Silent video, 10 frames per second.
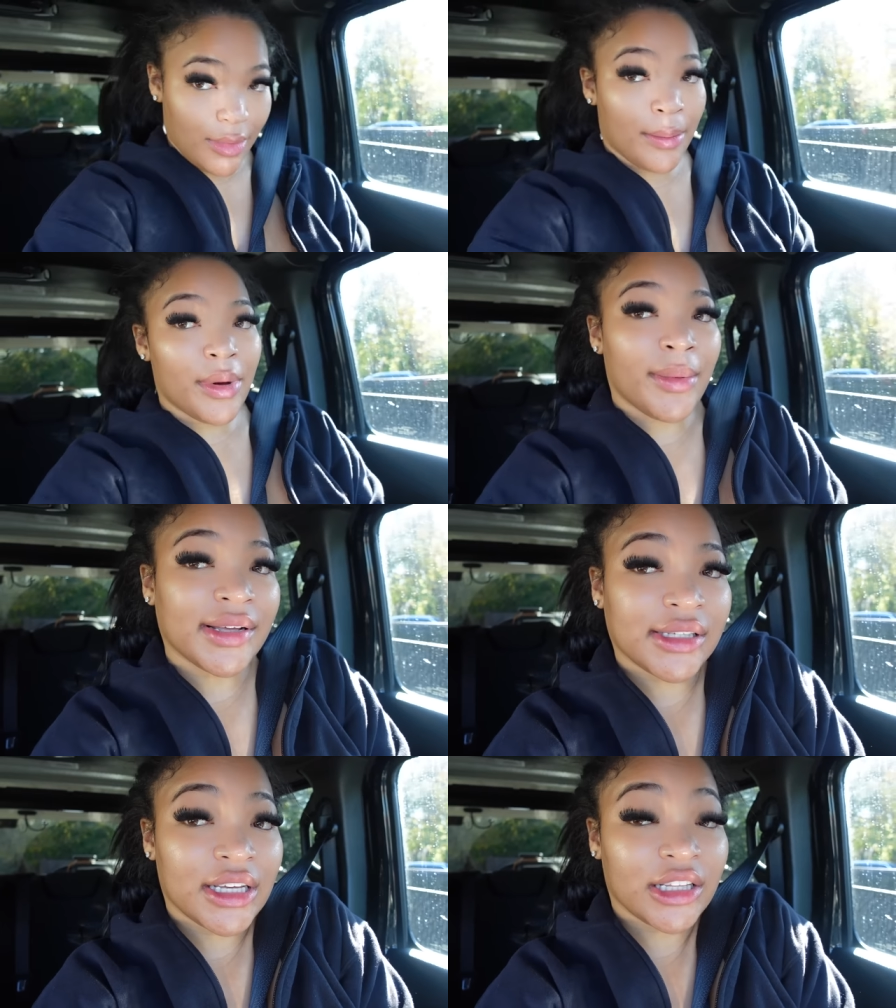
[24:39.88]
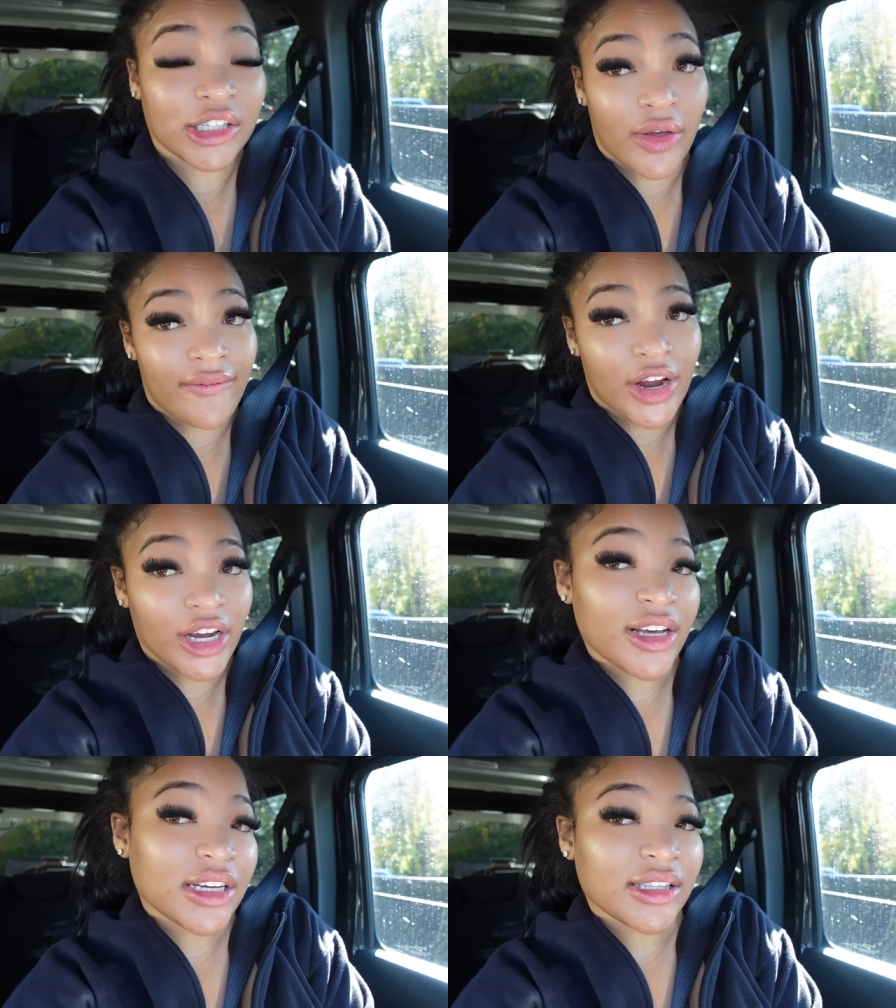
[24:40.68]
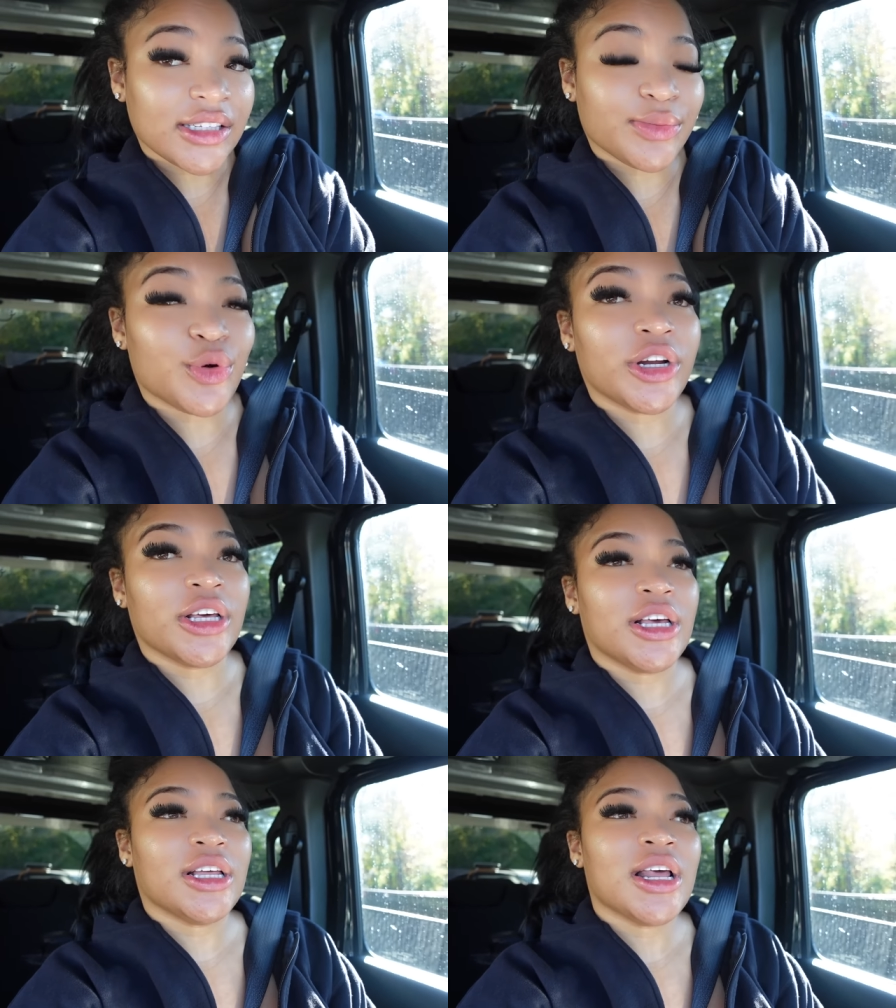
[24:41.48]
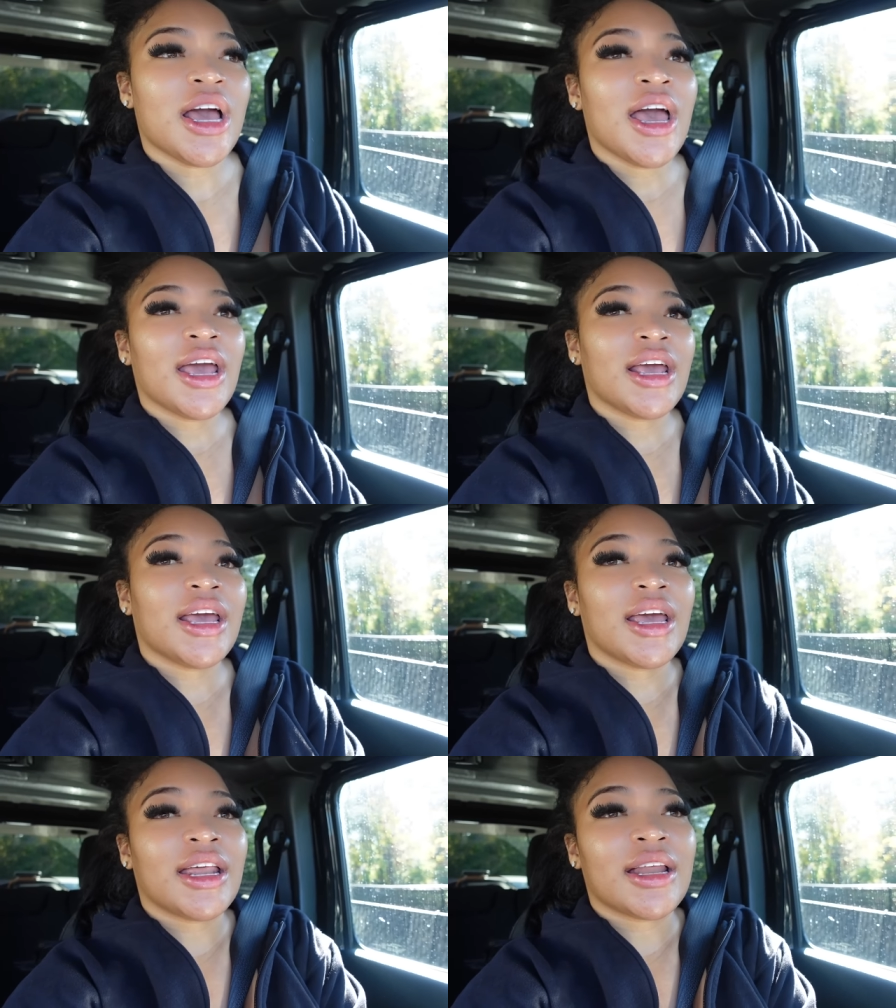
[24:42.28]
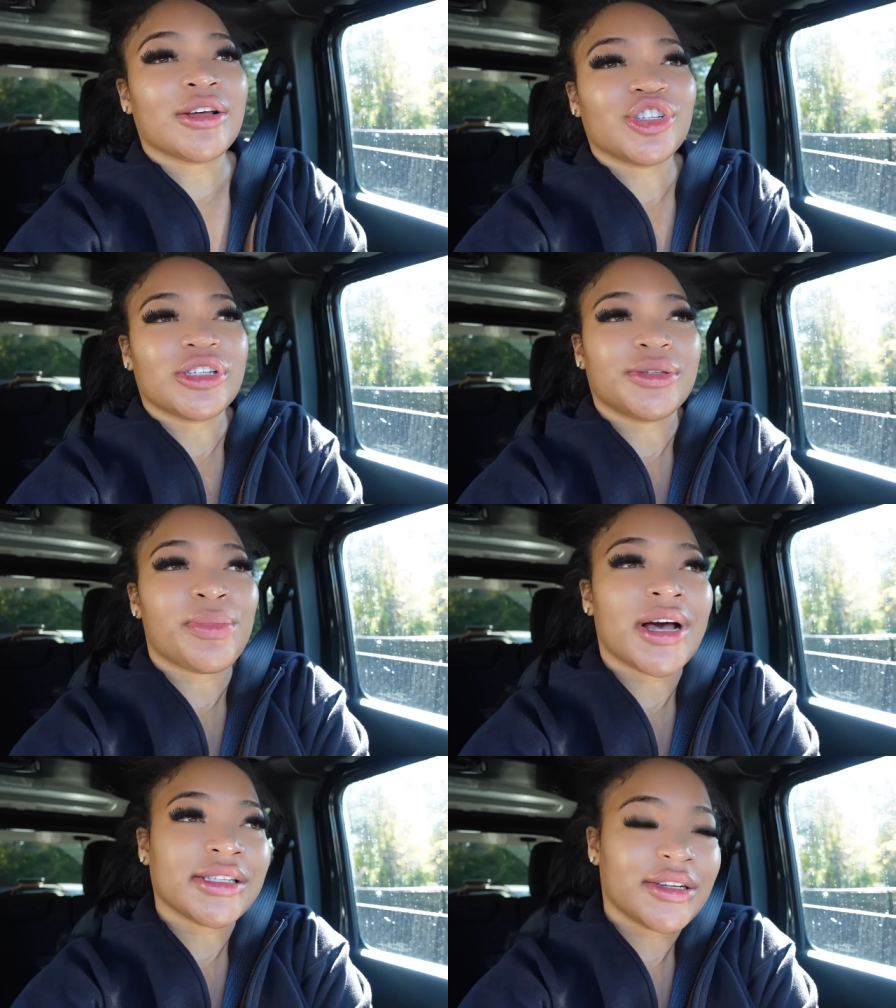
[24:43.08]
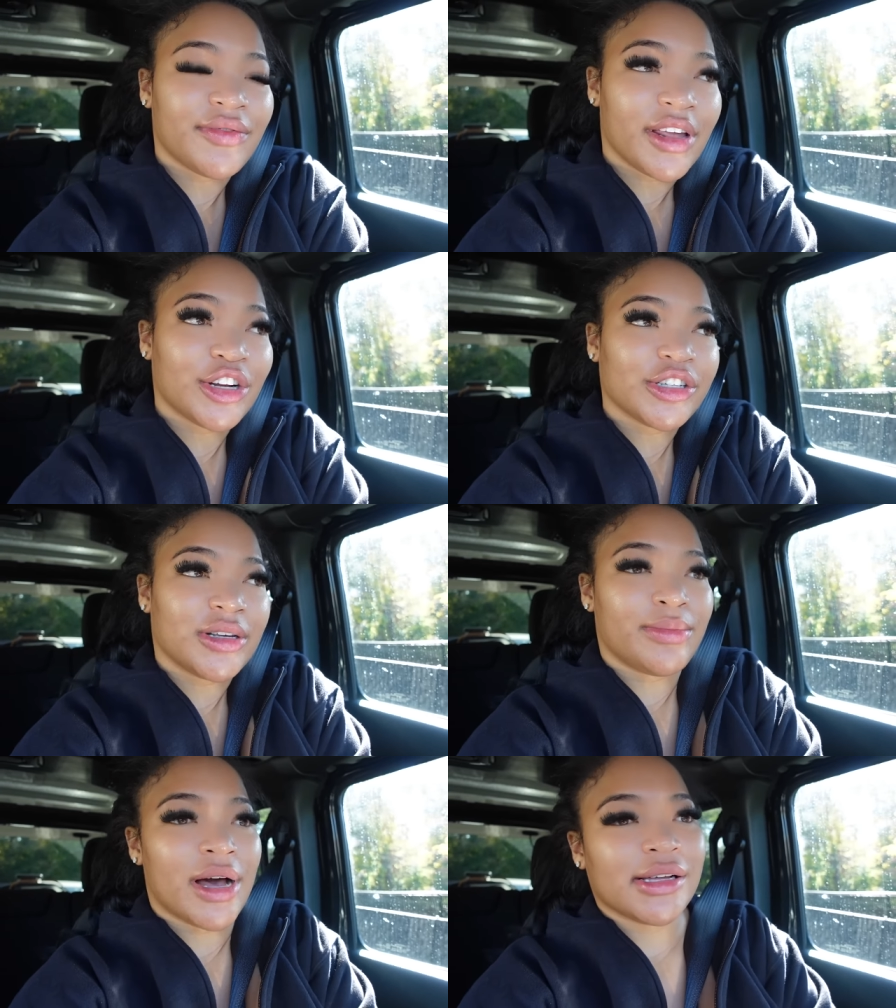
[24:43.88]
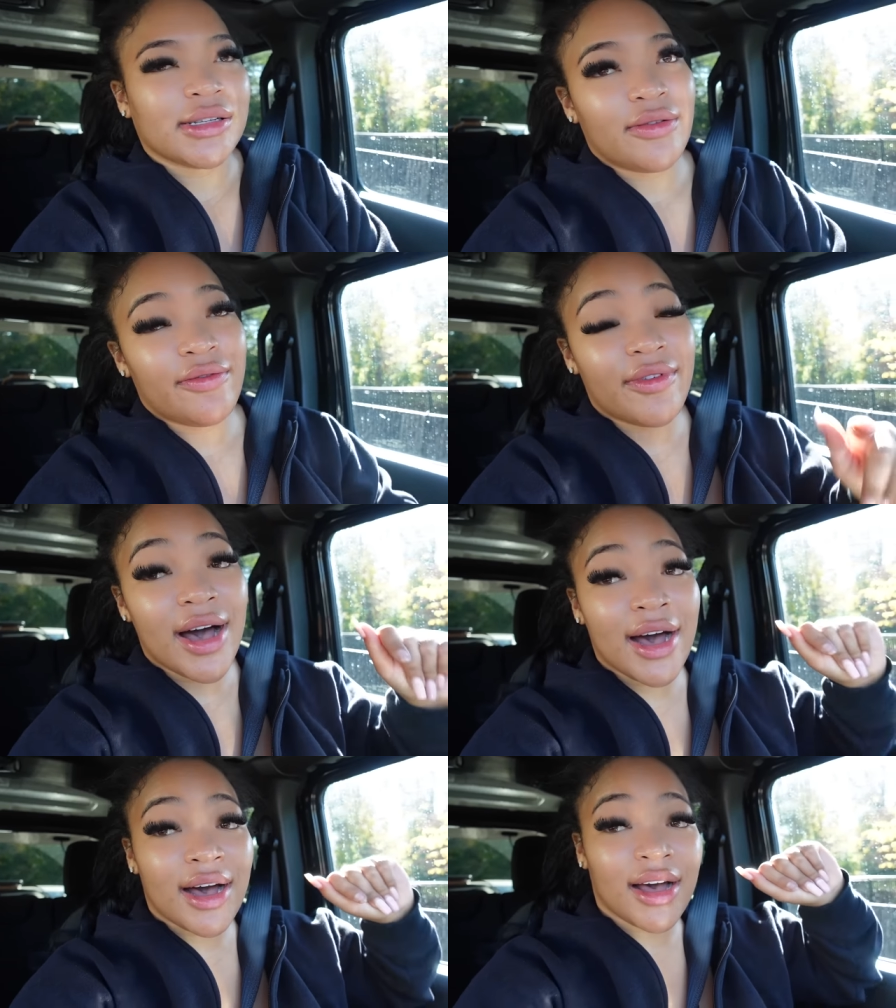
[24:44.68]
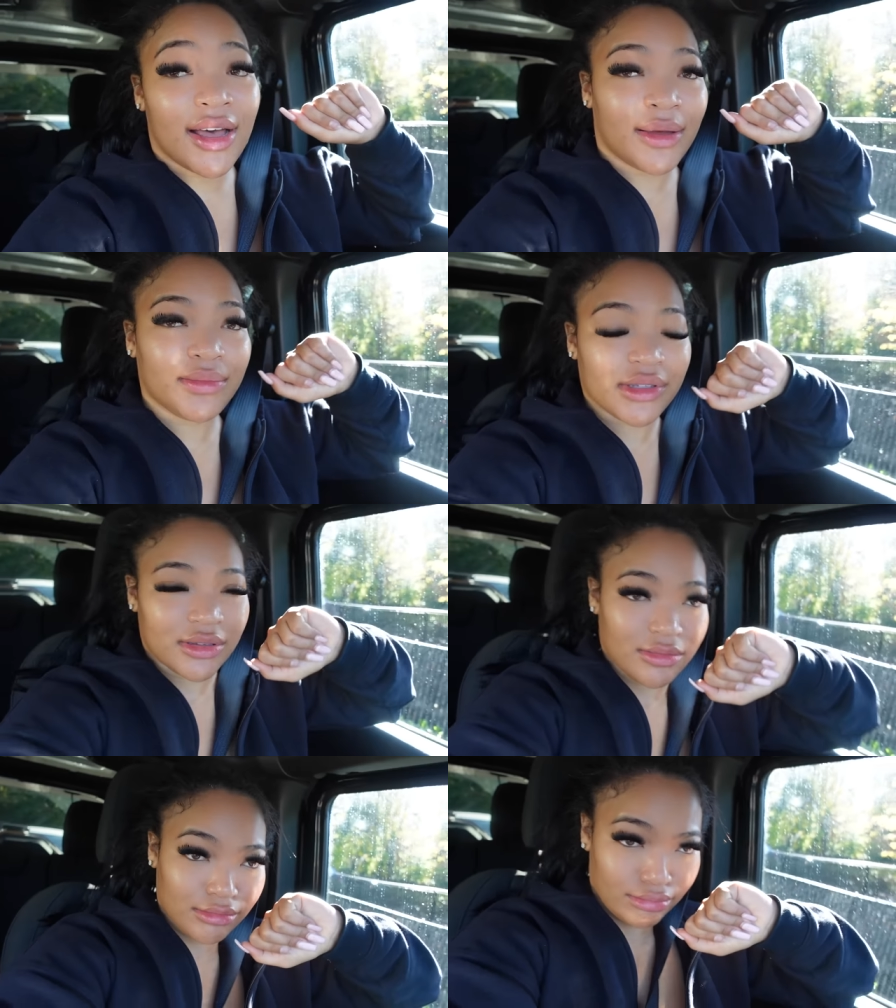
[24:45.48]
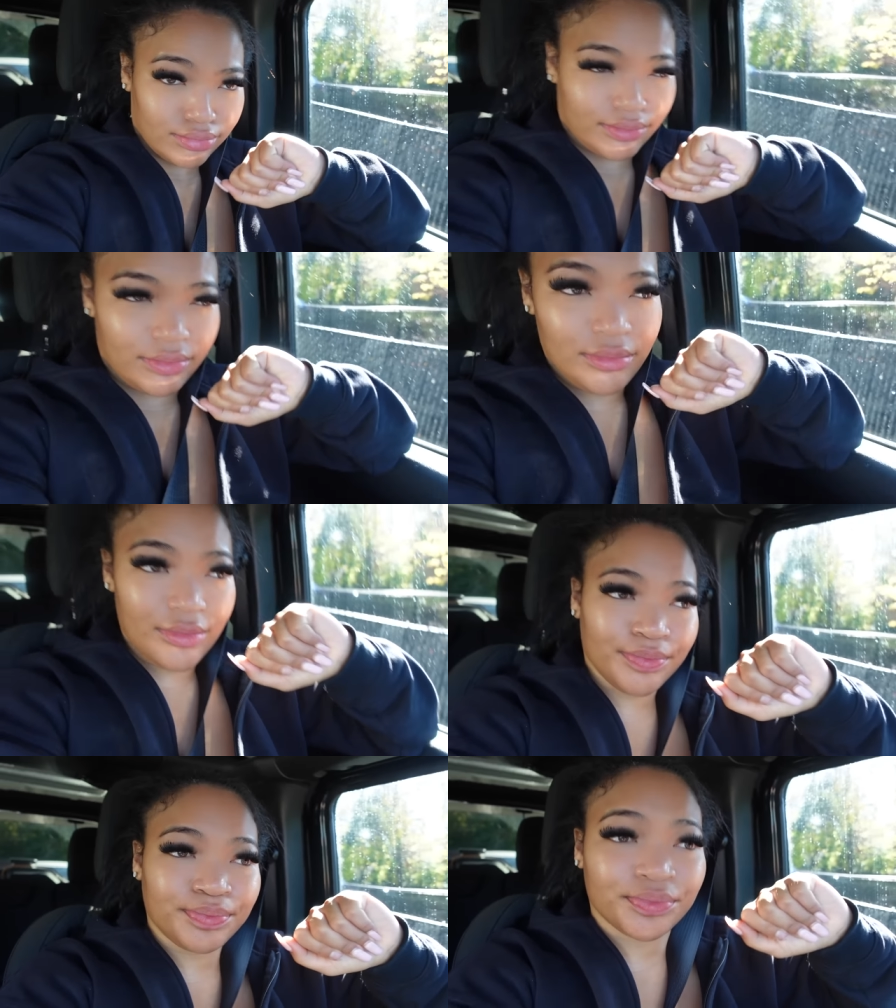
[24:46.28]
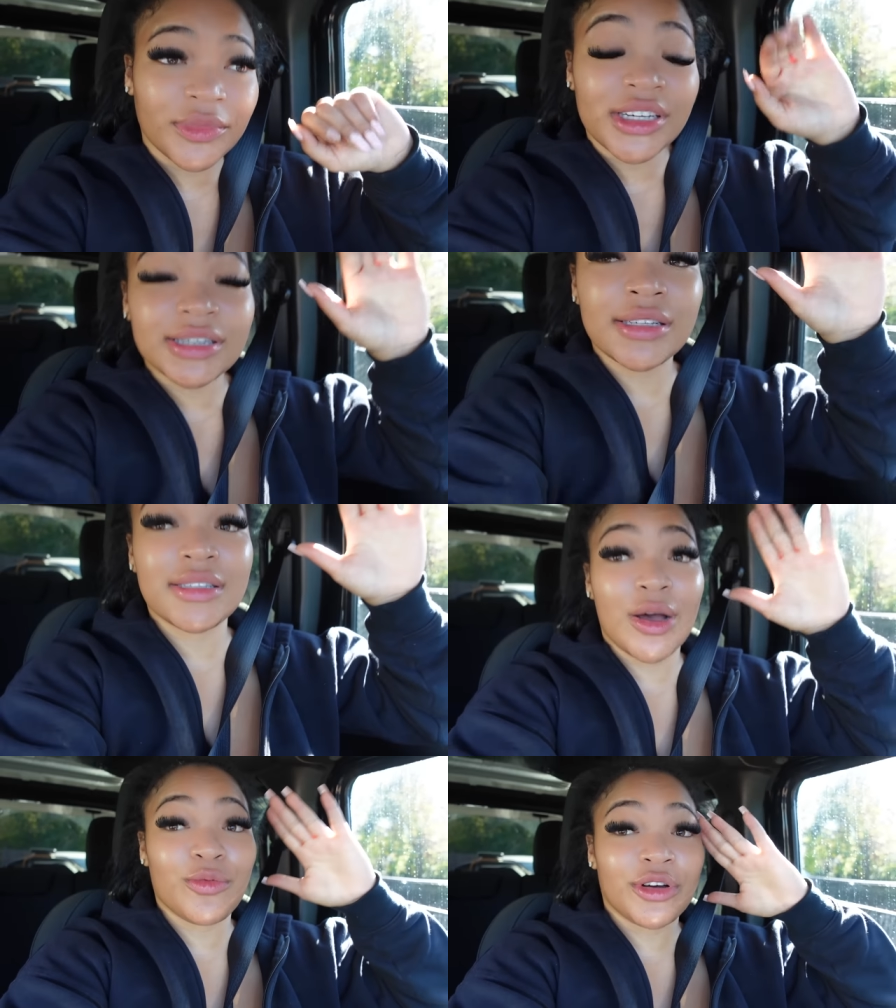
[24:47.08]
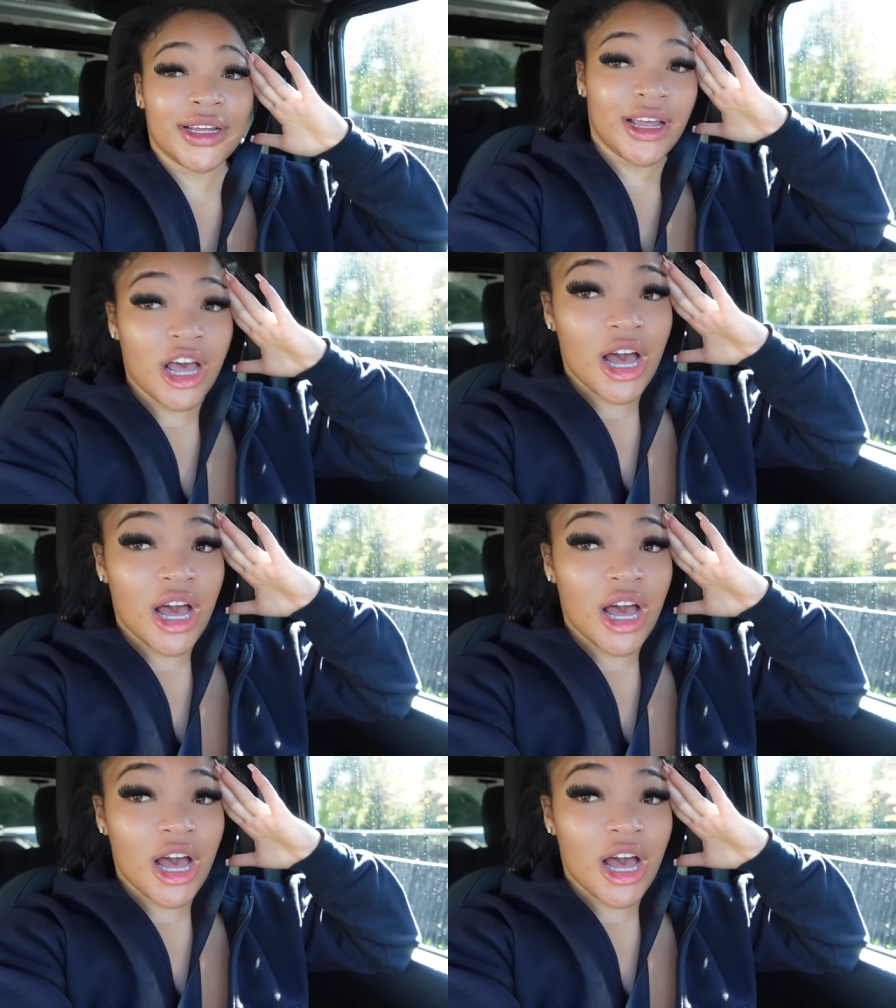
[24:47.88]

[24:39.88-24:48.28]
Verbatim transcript: but my skin looks very good this morning and just positive energy positive vibes because I want